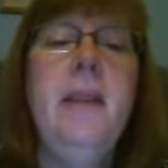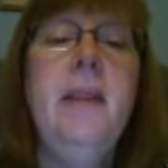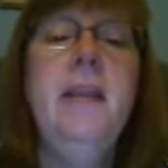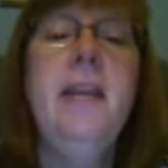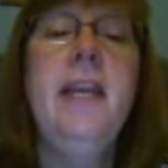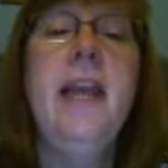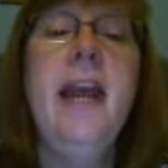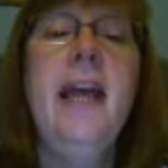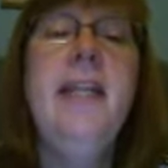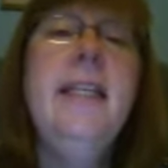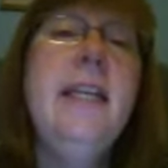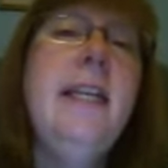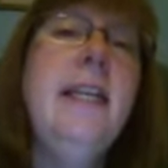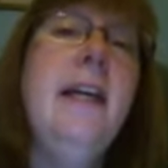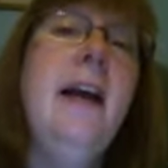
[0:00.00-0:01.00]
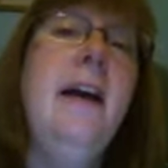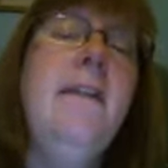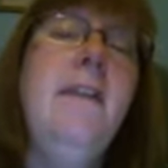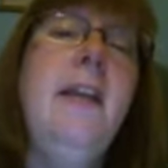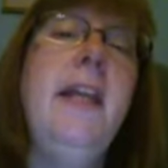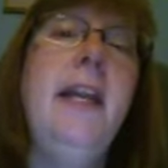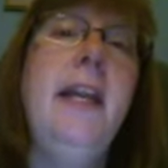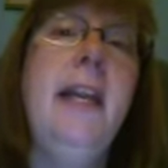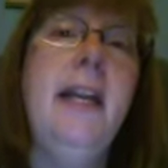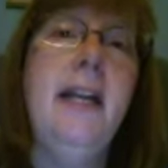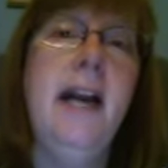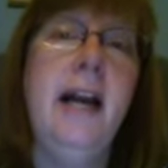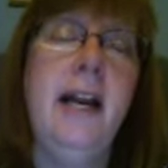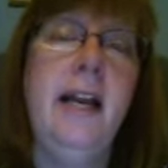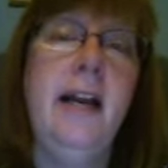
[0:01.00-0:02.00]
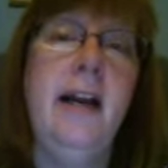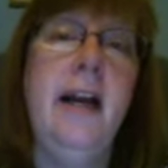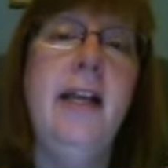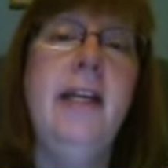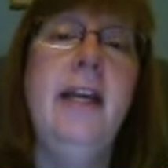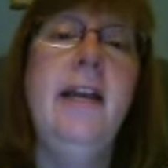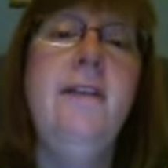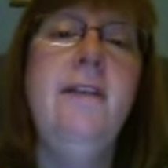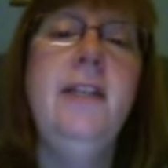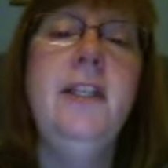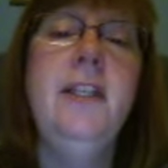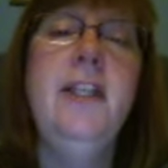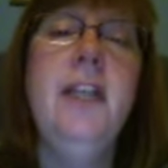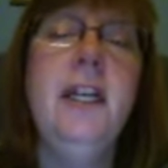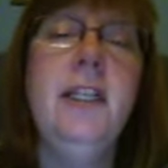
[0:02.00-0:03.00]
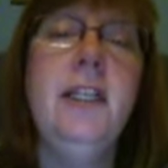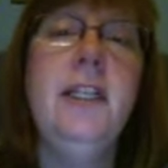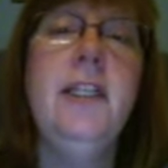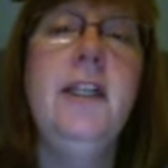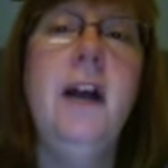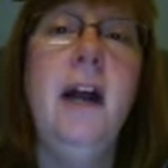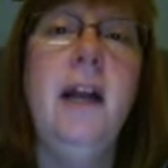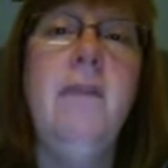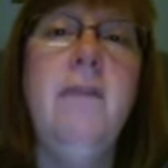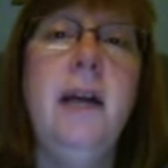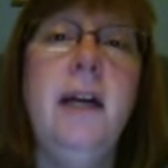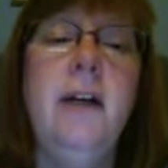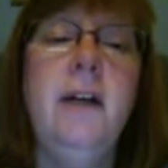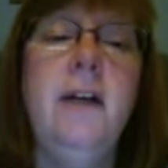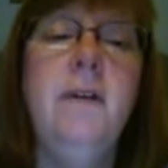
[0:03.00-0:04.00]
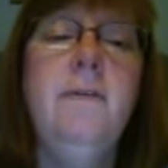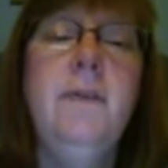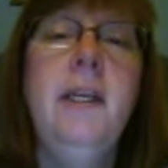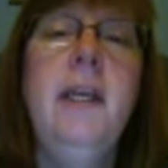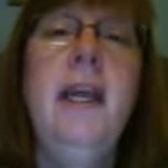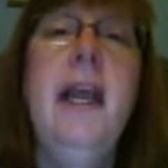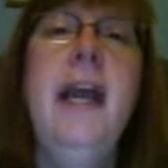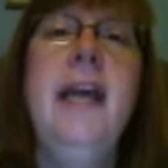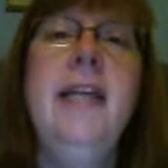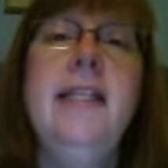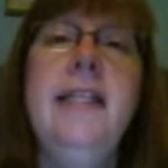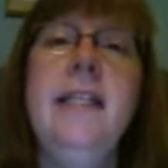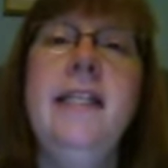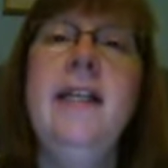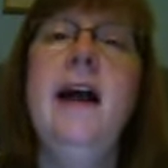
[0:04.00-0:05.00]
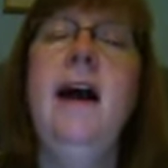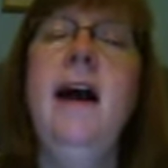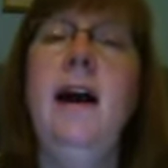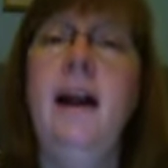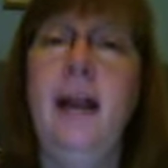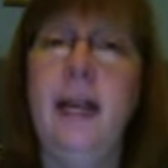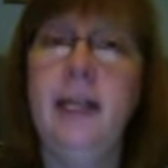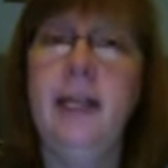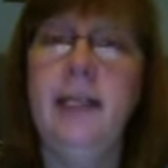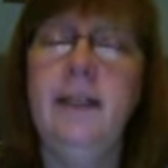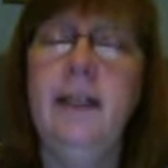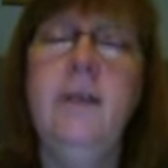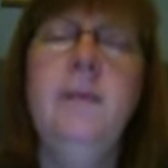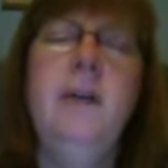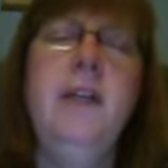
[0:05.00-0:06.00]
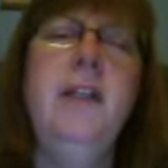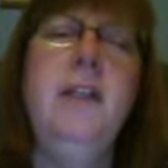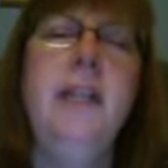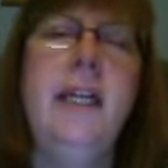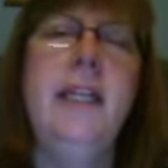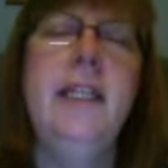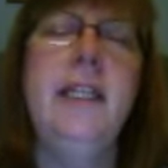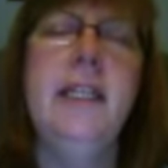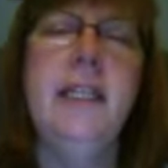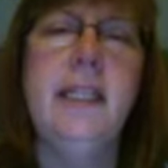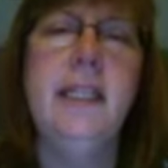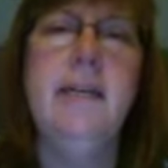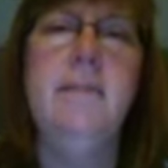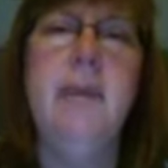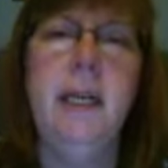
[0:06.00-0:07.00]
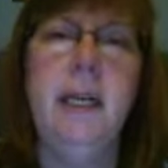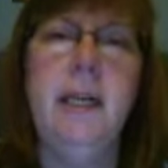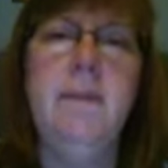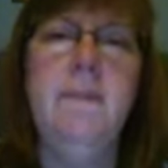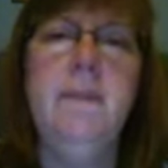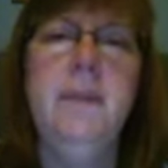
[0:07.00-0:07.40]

the ending of the anion, if it's just a nonmetal, ends in "ide." And we're going to look at this in a minute.